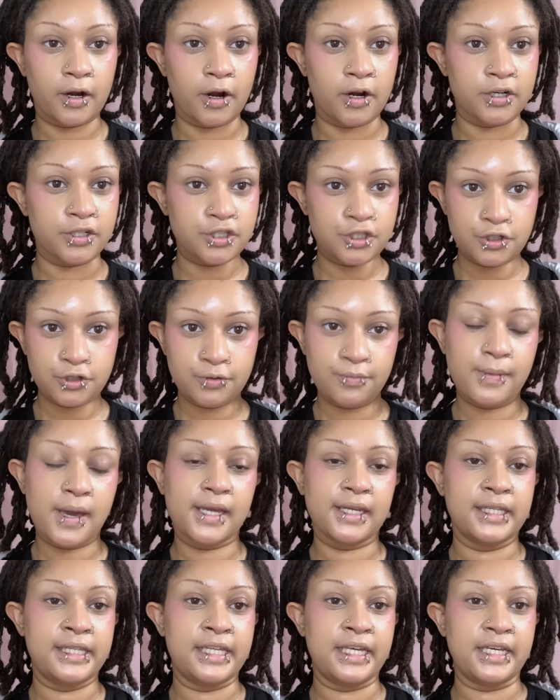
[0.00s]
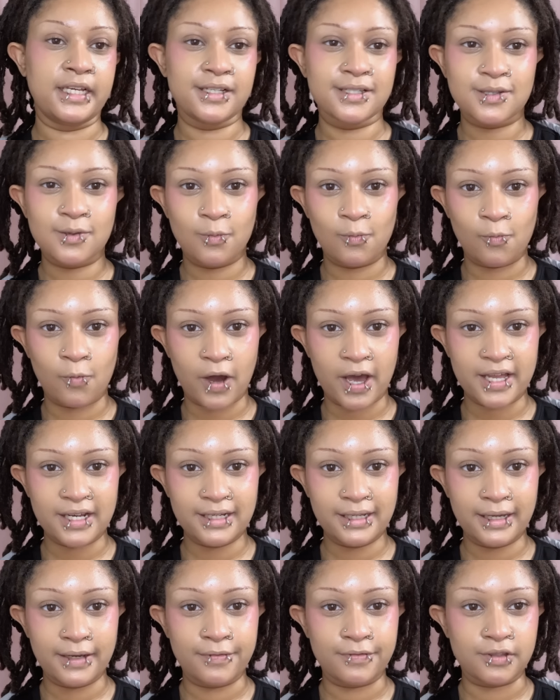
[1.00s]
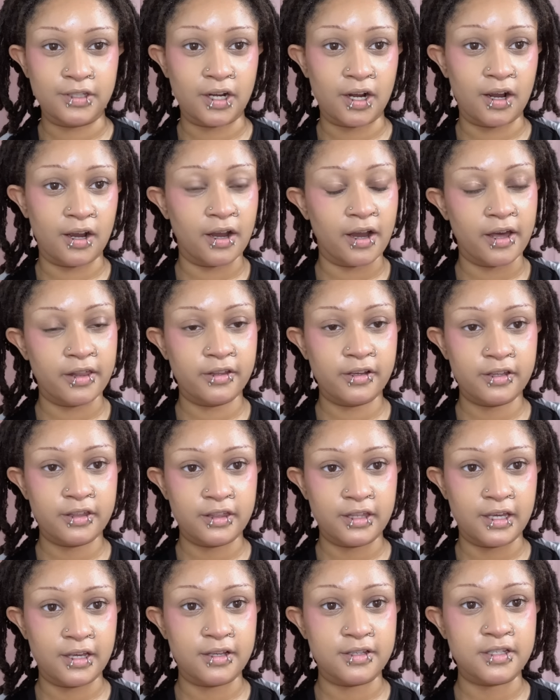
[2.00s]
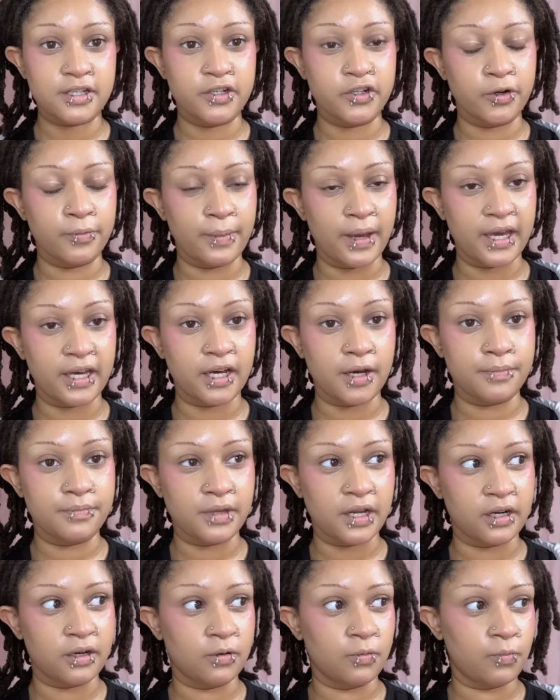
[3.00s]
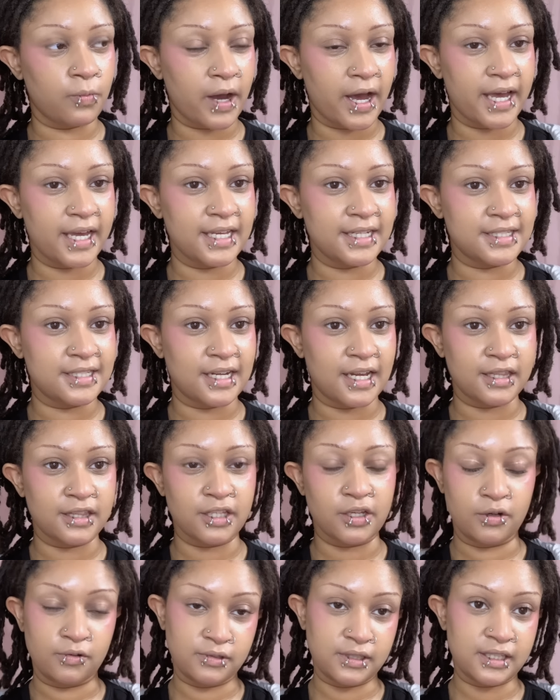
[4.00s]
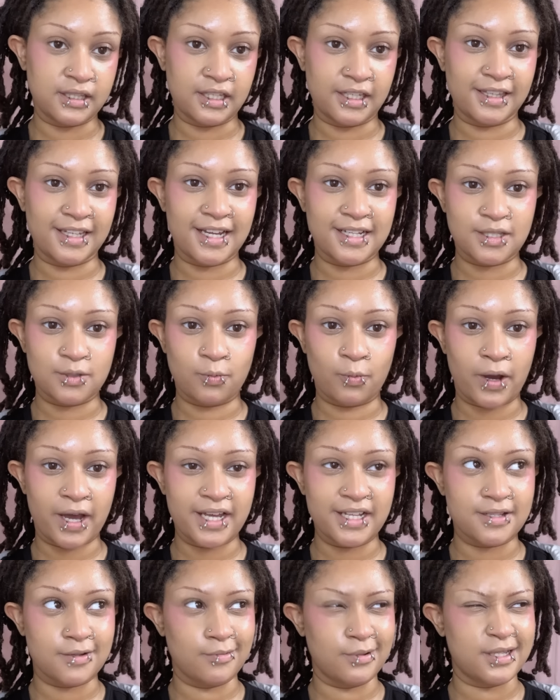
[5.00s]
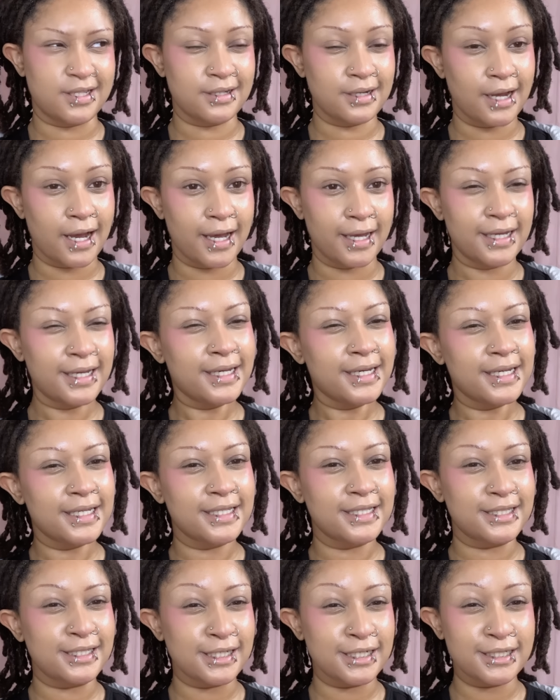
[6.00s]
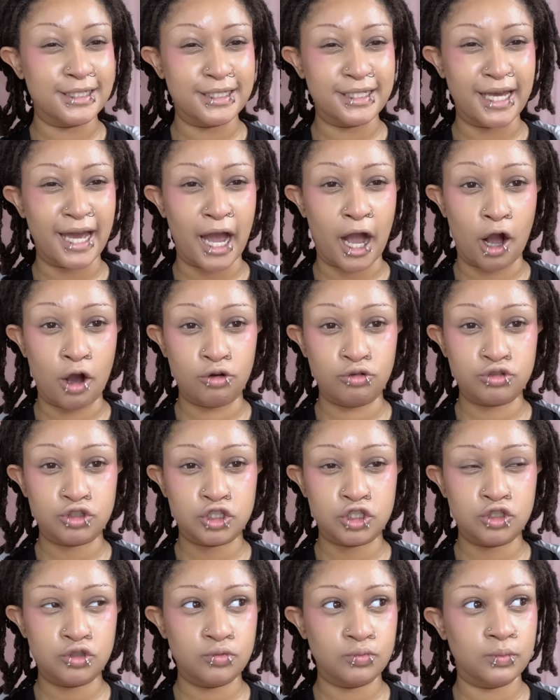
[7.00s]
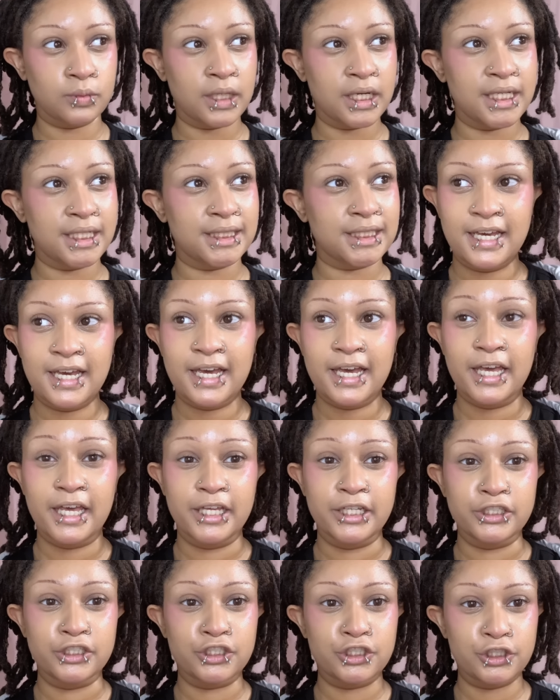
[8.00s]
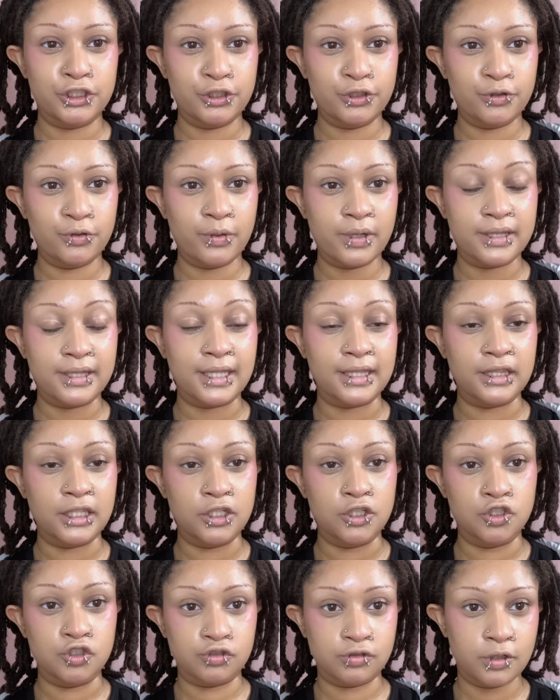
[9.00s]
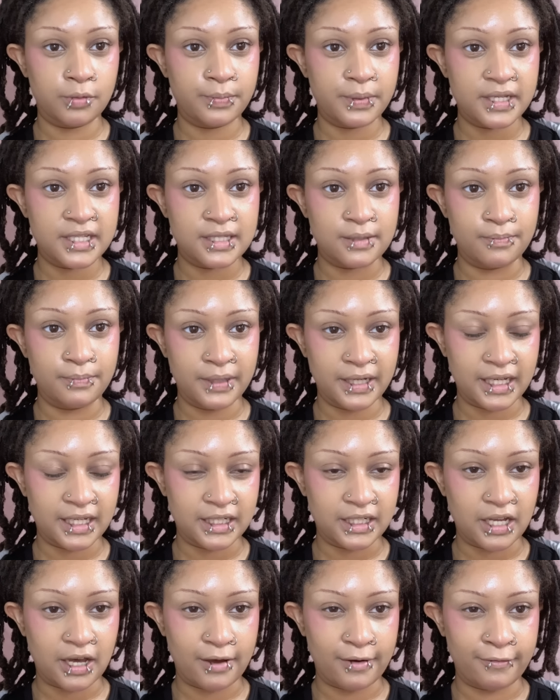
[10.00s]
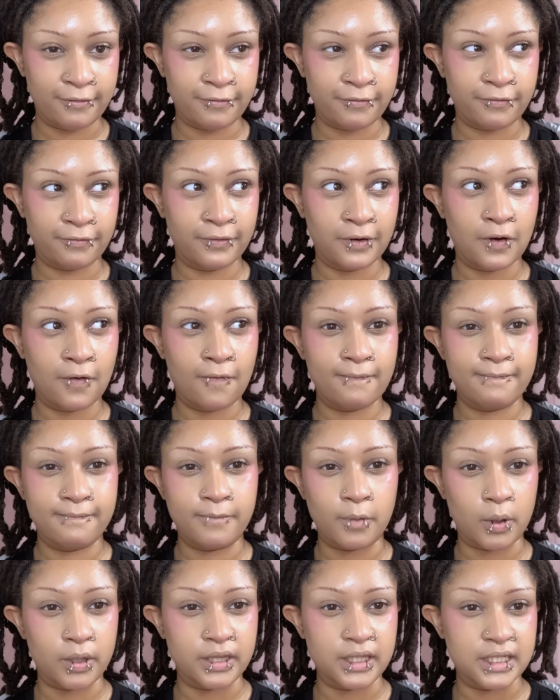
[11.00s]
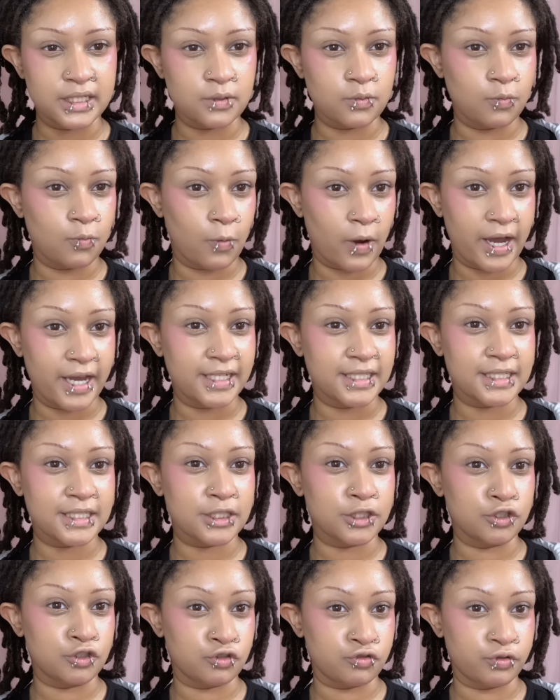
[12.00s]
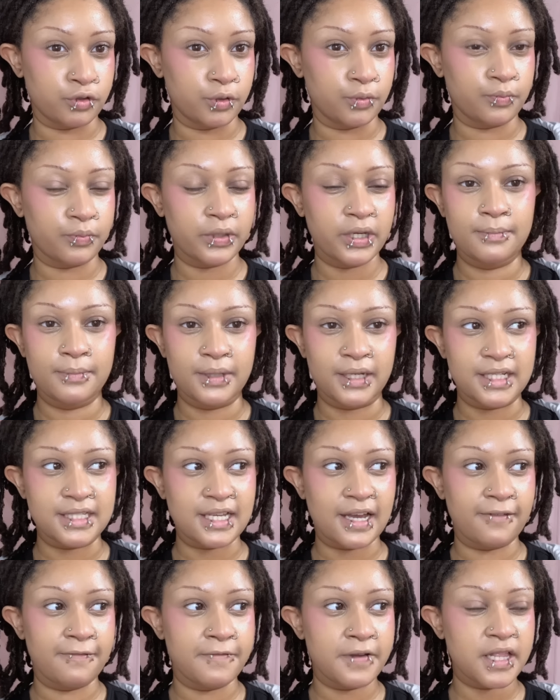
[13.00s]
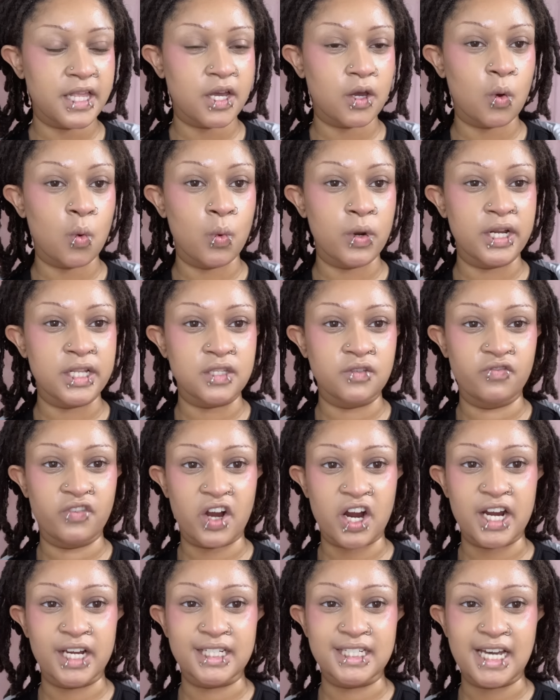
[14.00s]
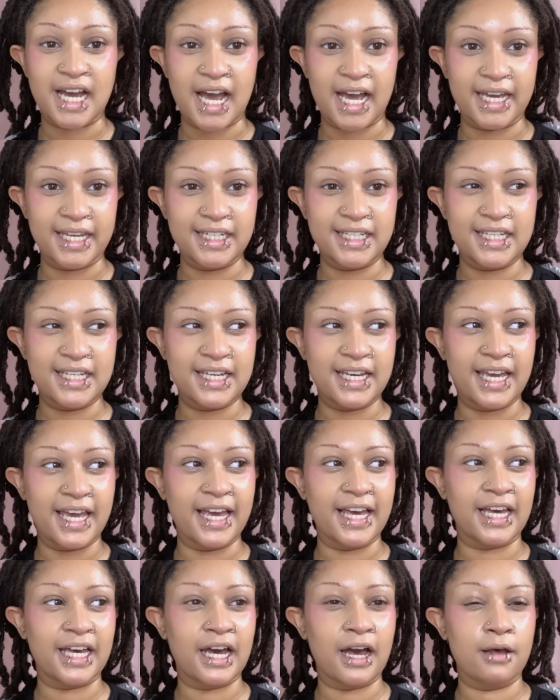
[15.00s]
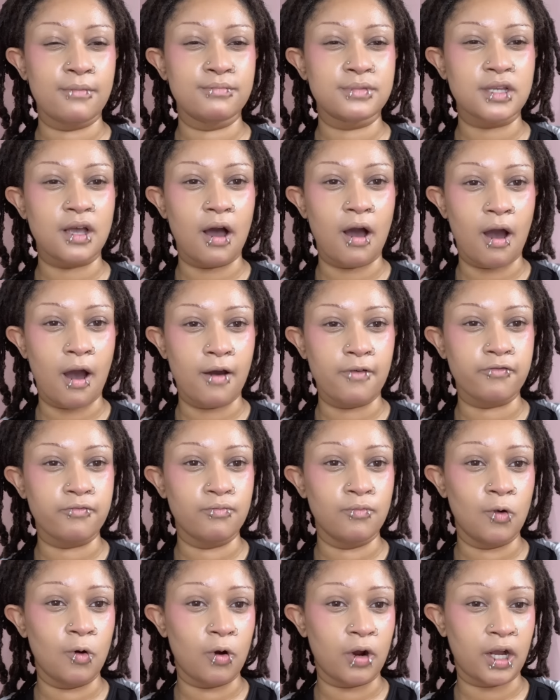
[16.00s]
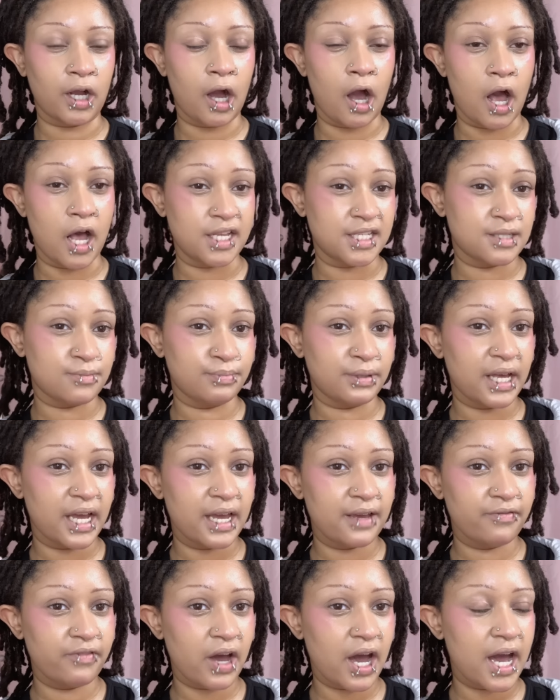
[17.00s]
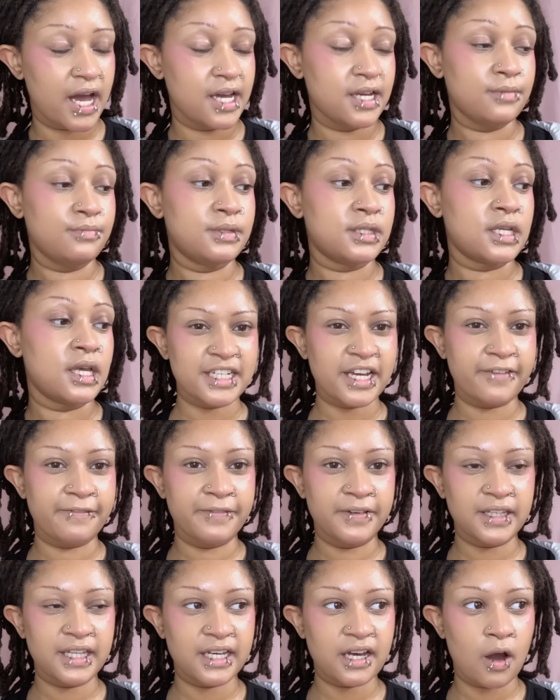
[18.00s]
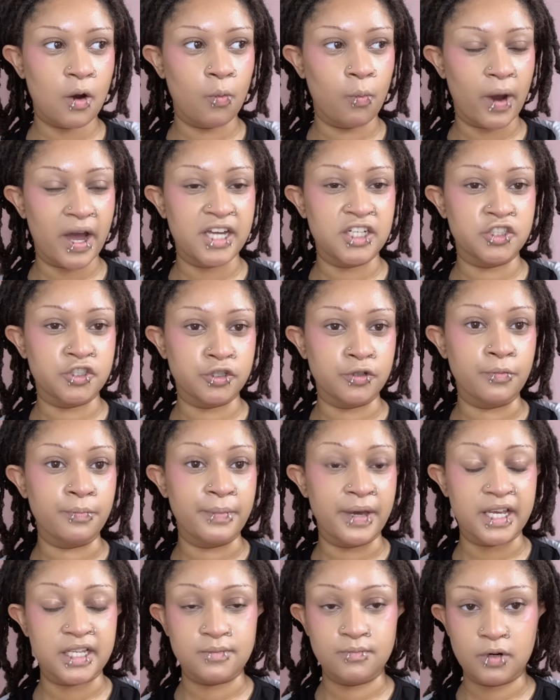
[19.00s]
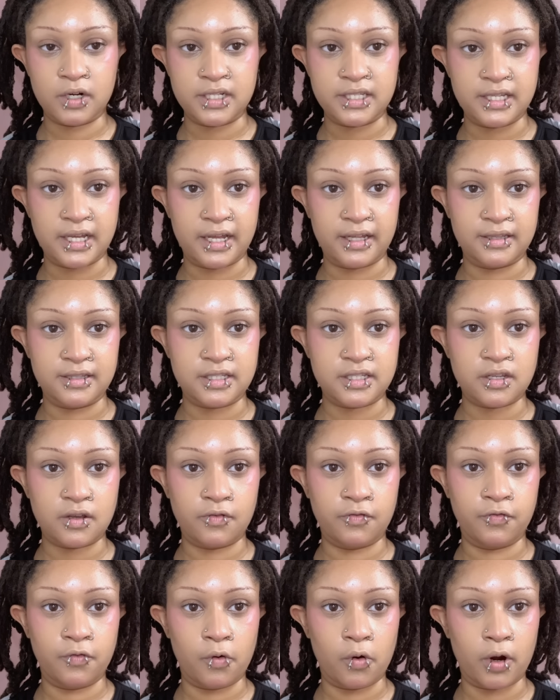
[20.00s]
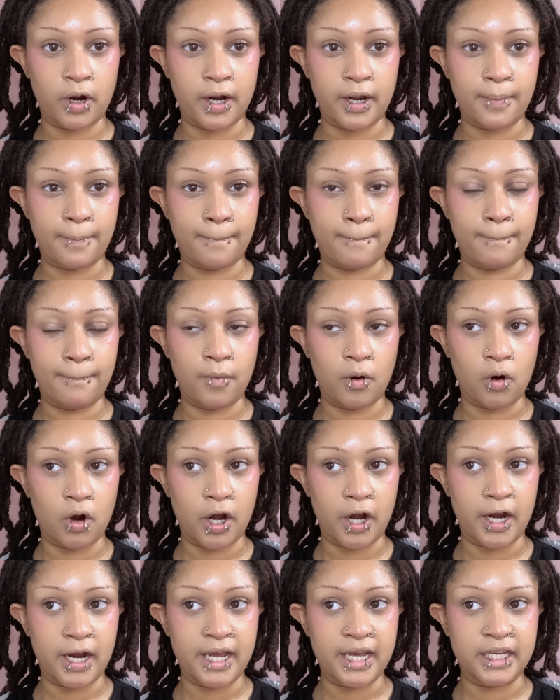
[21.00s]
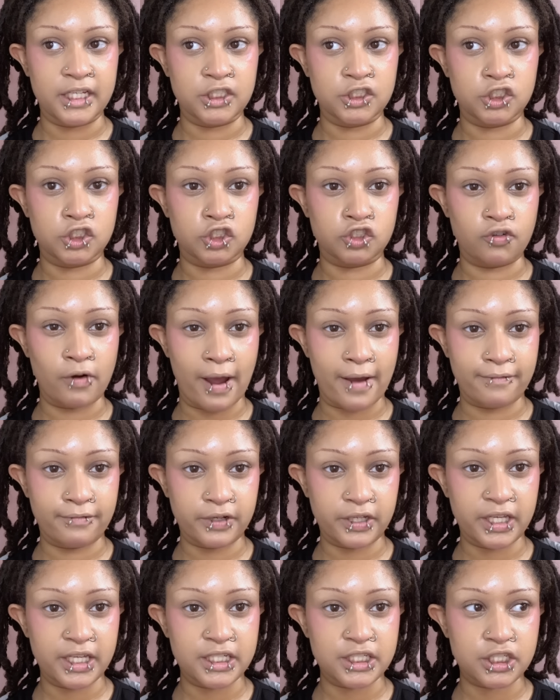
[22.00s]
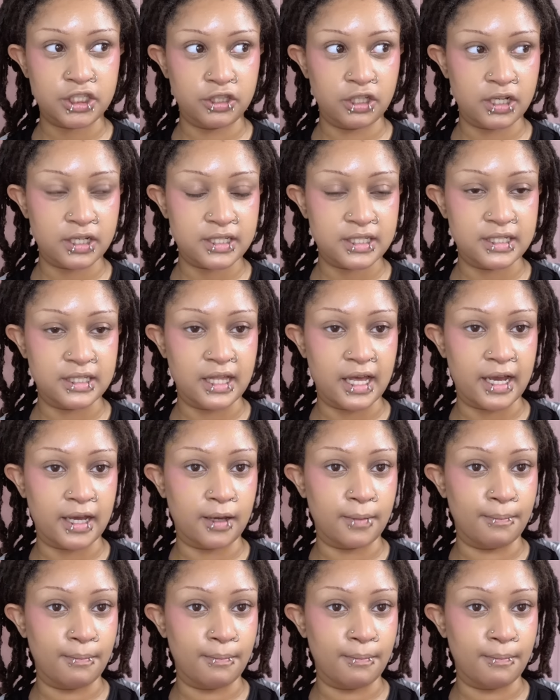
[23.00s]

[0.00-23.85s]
are two main things. One, if there are other things in your makeup that are white, it's not the only thing that's white, so it's not standing out too much. And two, that the droop is big enough for this white droop. Because I feel like when it's very tiny, it comes off more cosplay vibes. And I feel like a white droop makes more sense for more extravagant looks like